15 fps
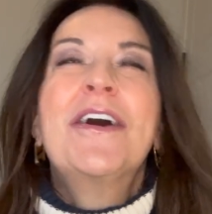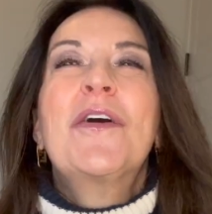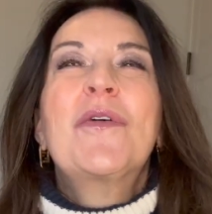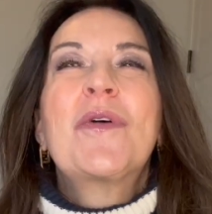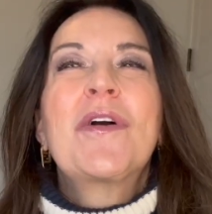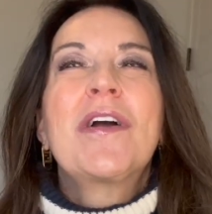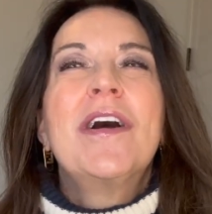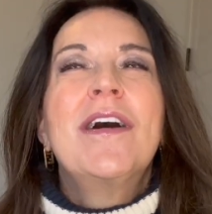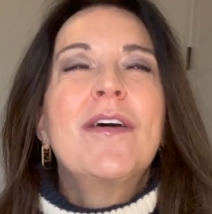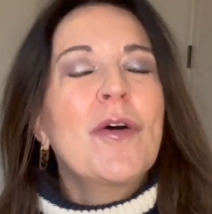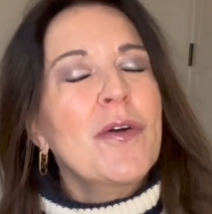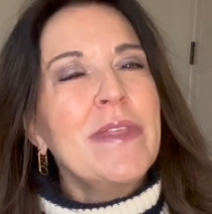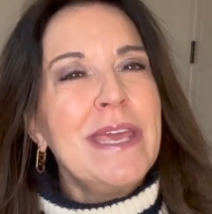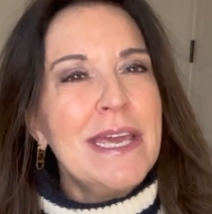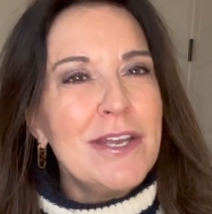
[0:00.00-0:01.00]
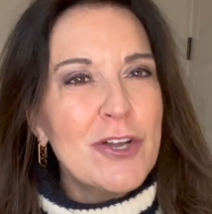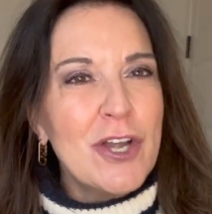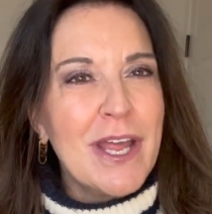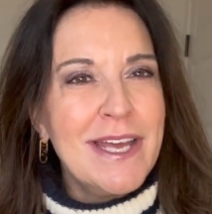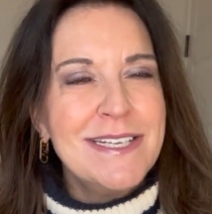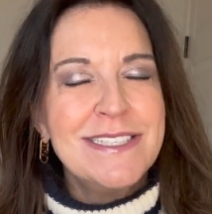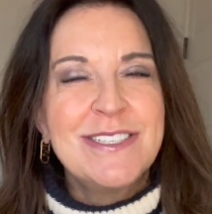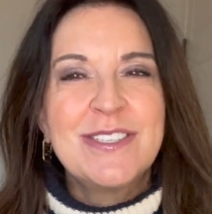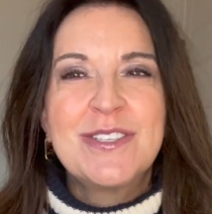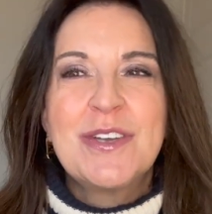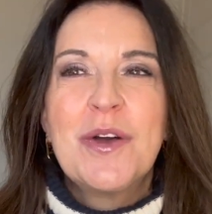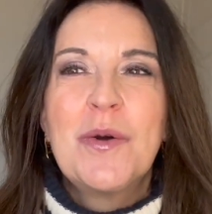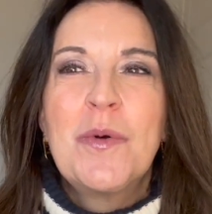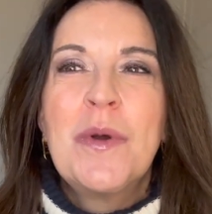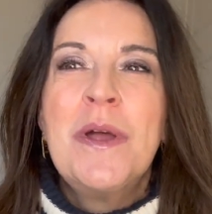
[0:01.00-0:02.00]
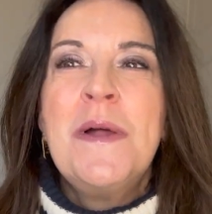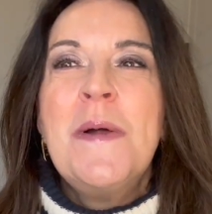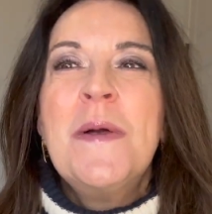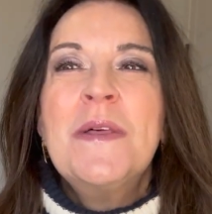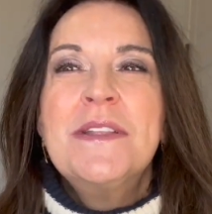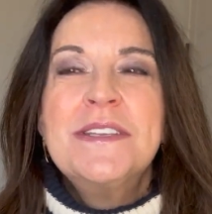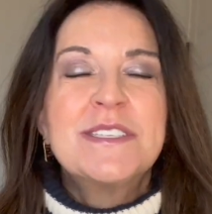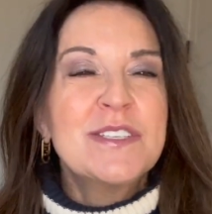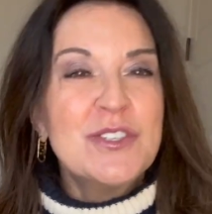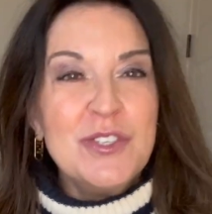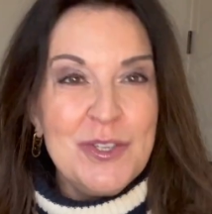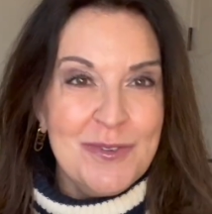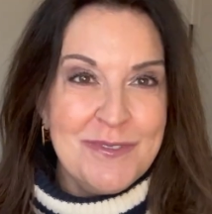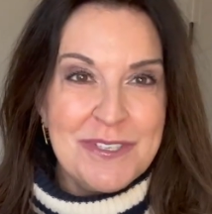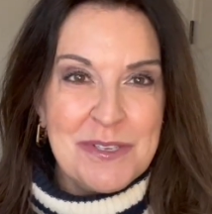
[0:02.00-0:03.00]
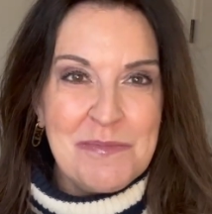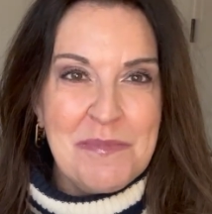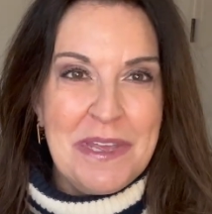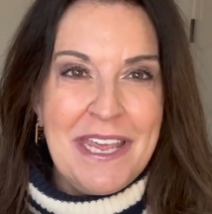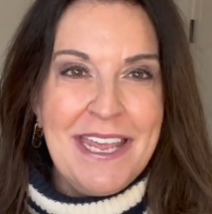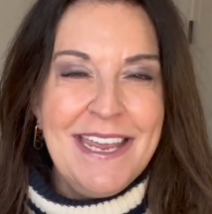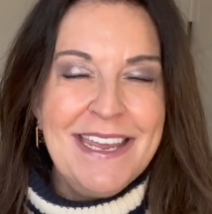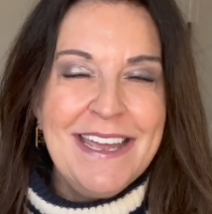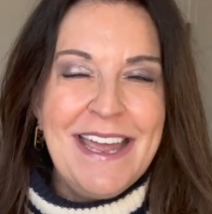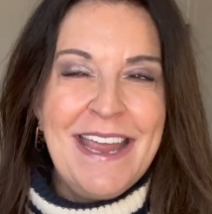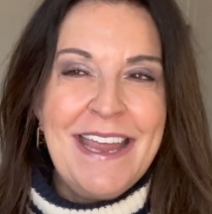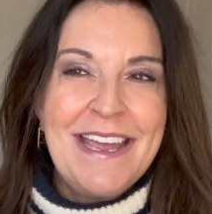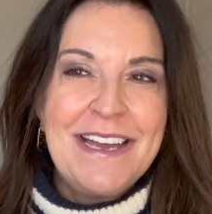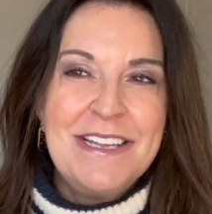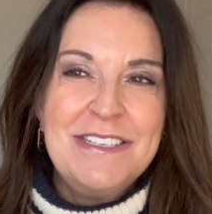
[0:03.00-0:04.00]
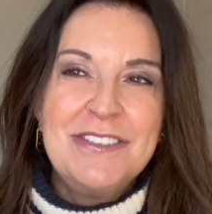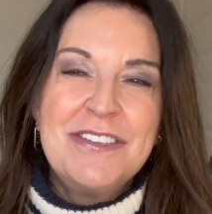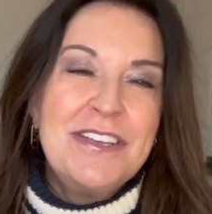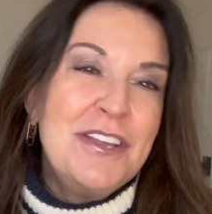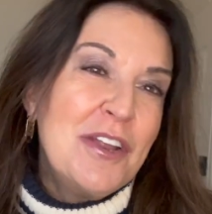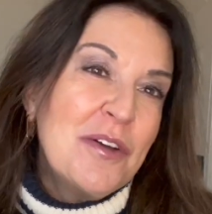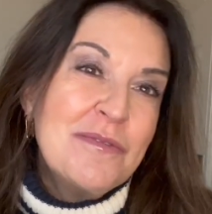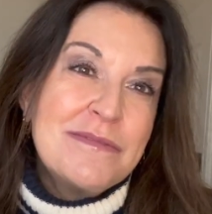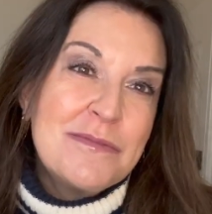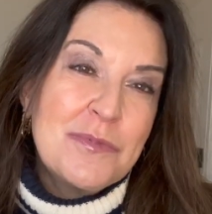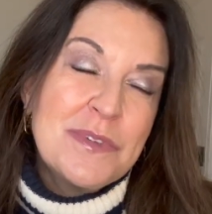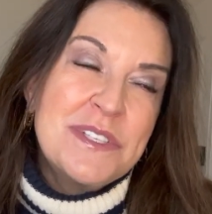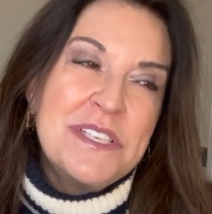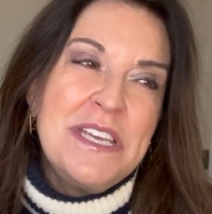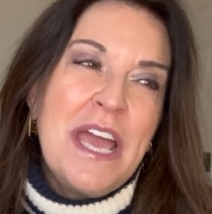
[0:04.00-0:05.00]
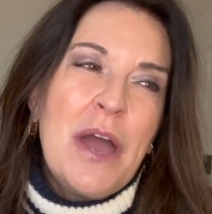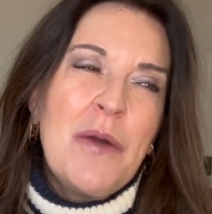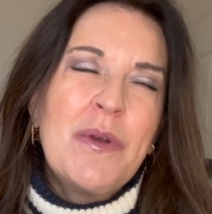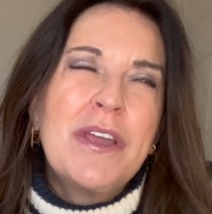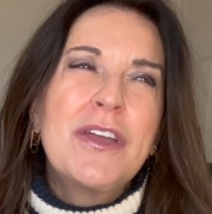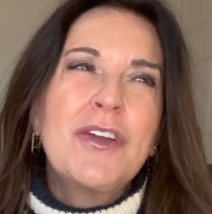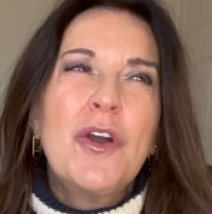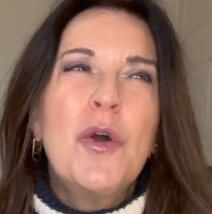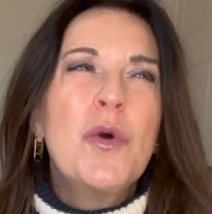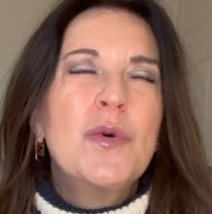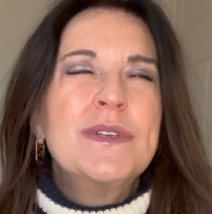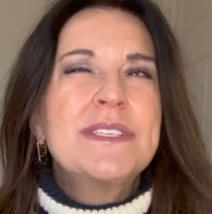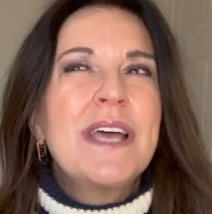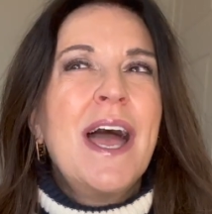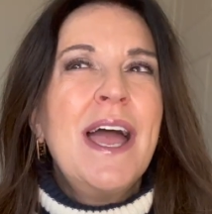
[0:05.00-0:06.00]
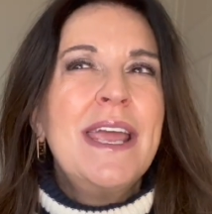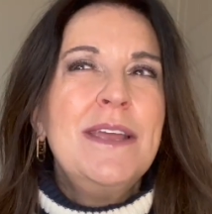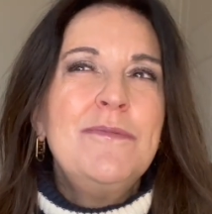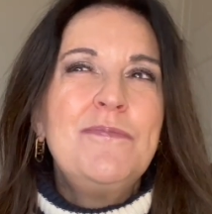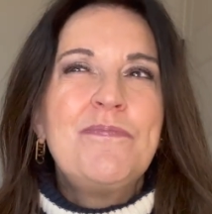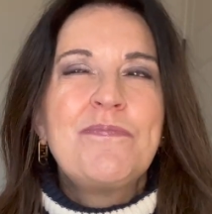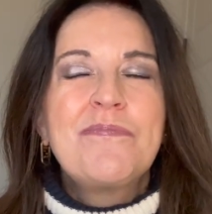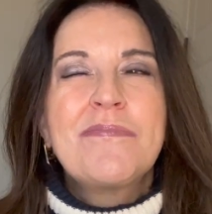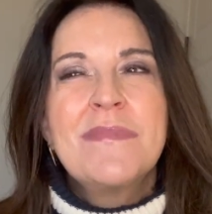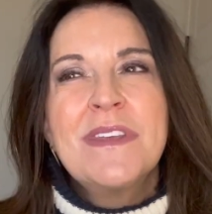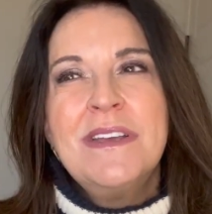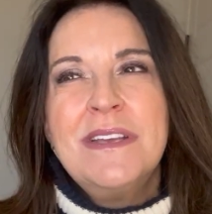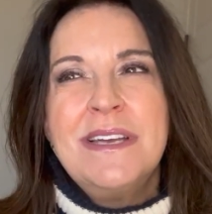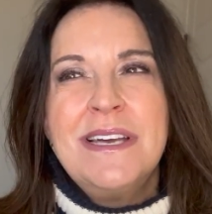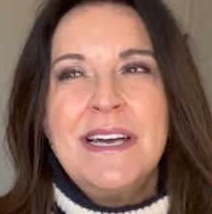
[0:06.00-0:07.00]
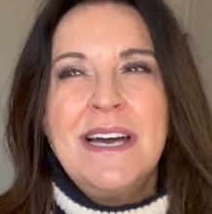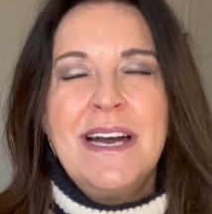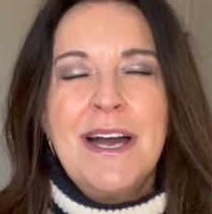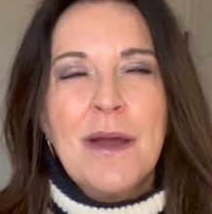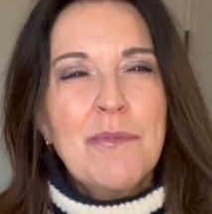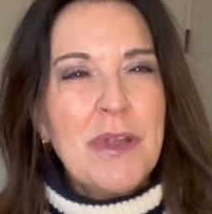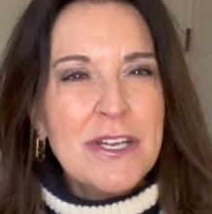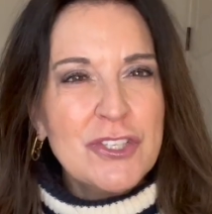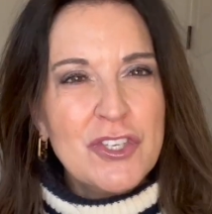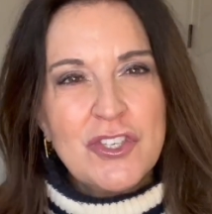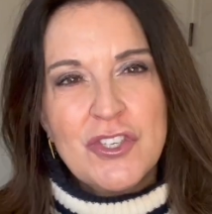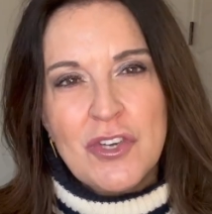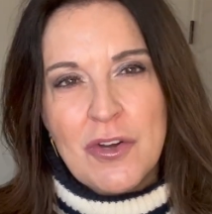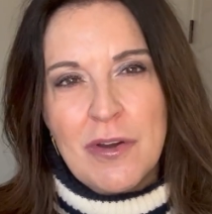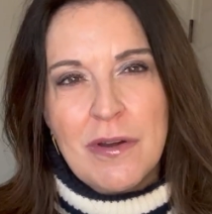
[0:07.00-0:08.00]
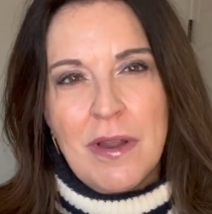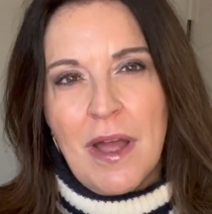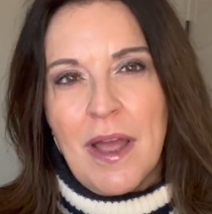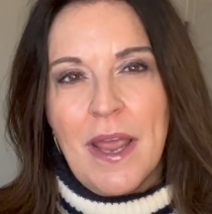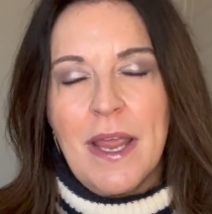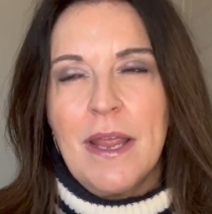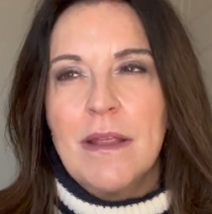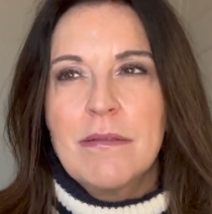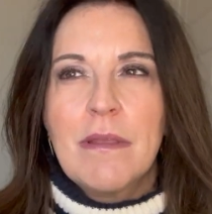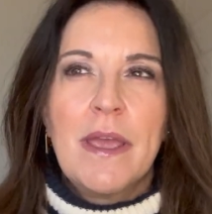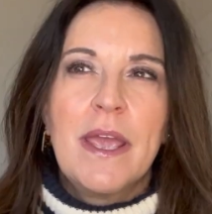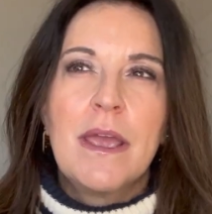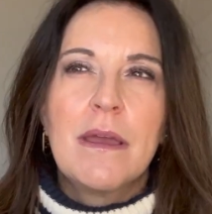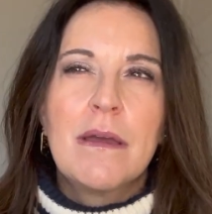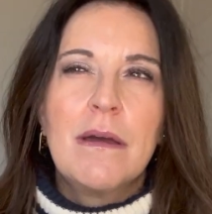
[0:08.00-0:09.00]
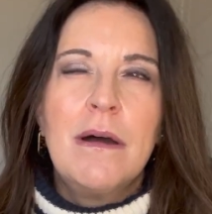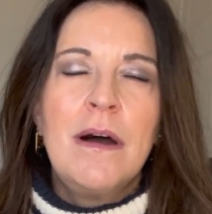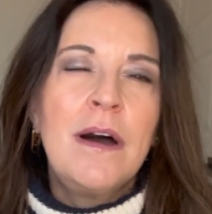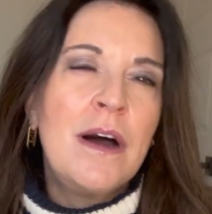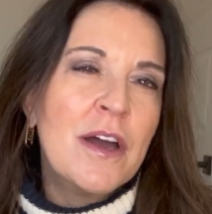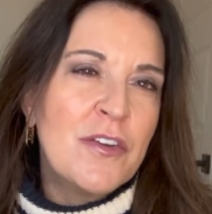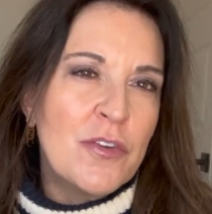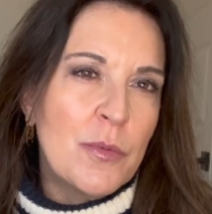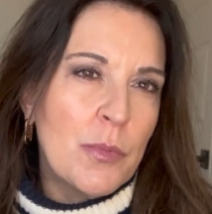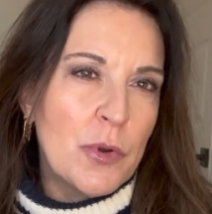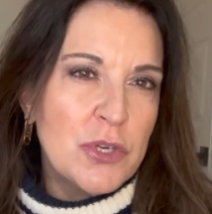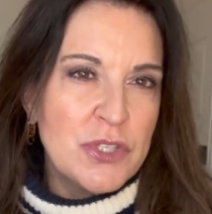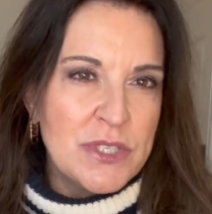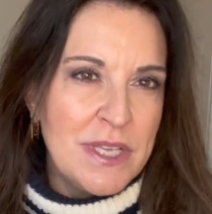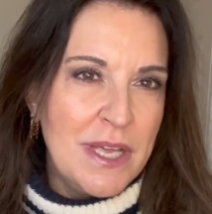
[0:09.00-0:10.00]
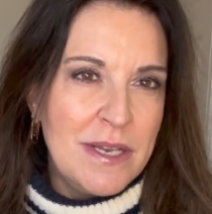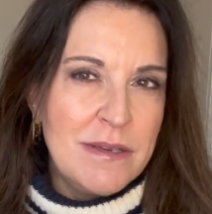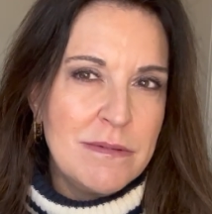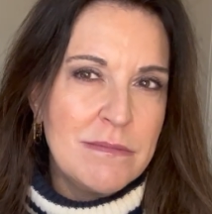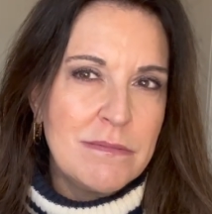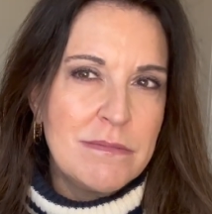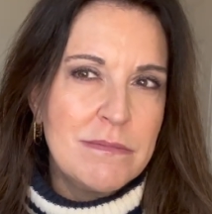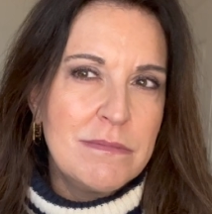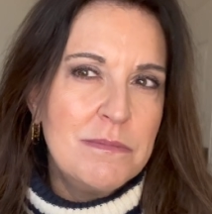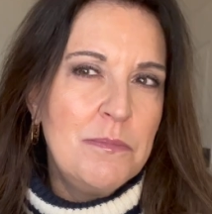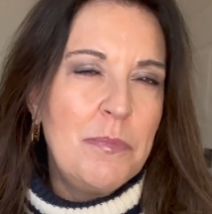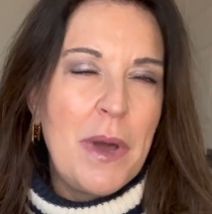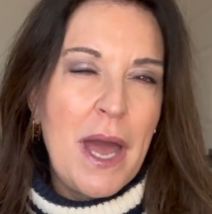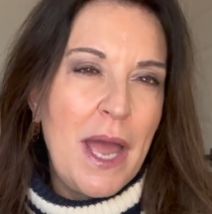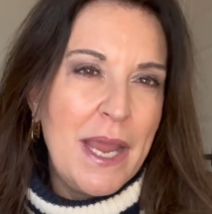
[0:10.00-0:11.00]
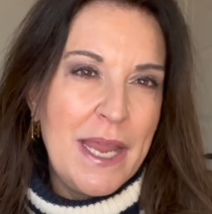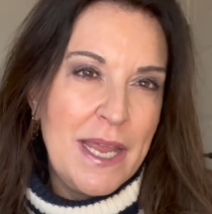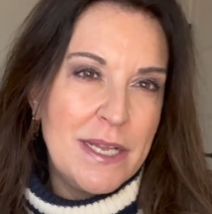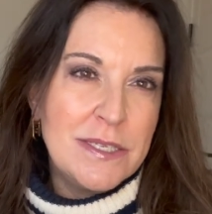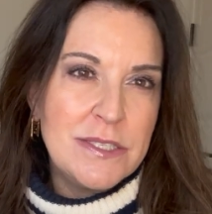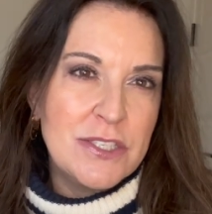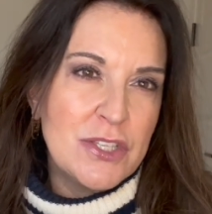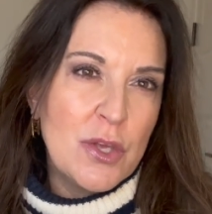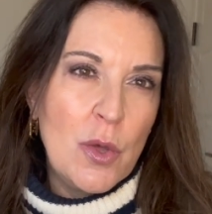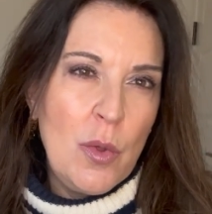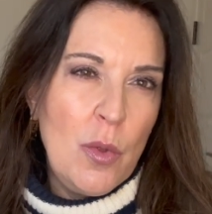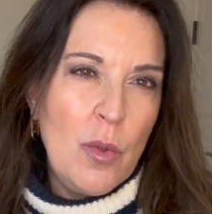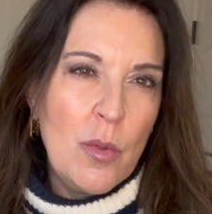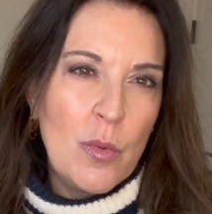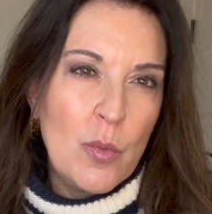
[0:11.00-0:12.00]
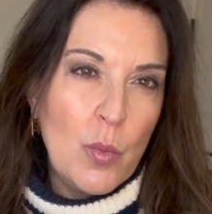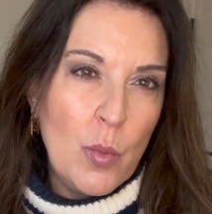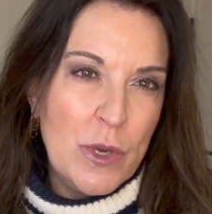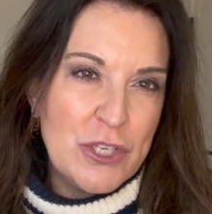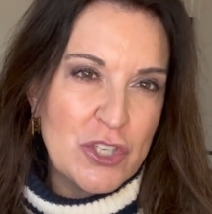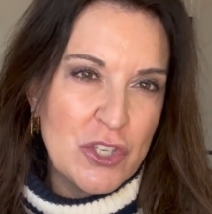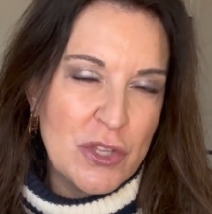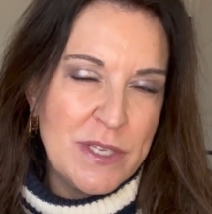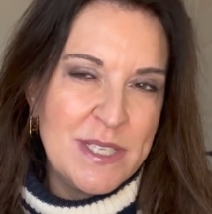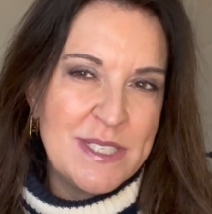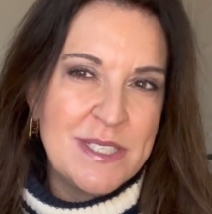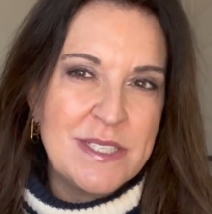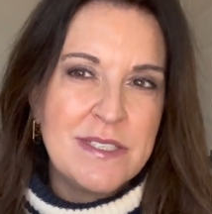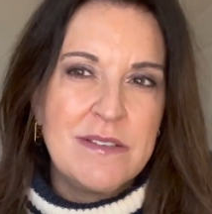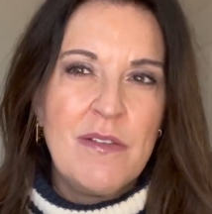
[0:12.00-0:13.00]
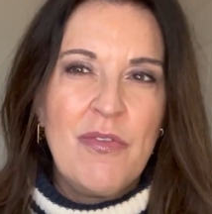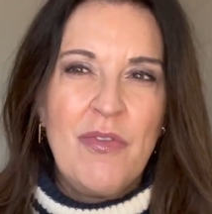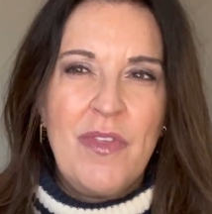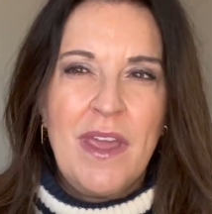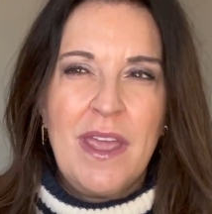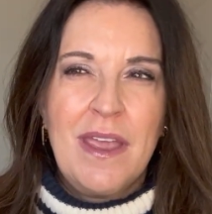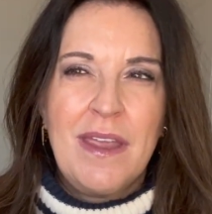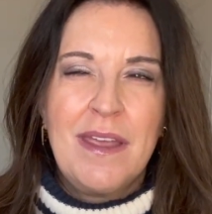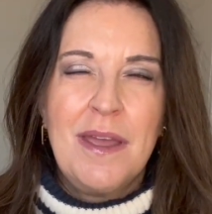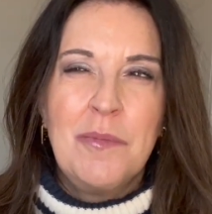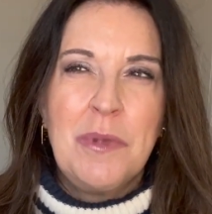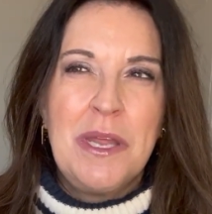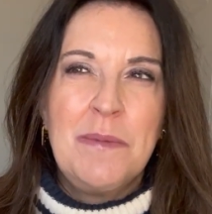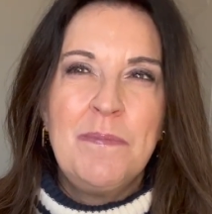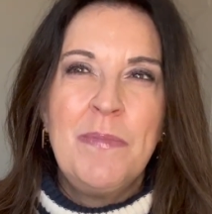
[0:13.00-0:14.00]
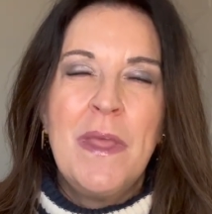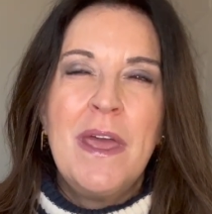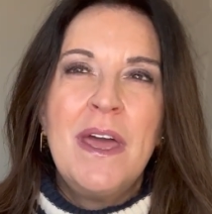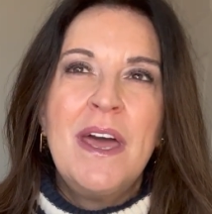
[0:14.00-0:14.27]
or on the internet. So this is new to me, and, you know, we'll see how it goes. I'm not sure I like 100% buy into the whole wish list thing. I mean,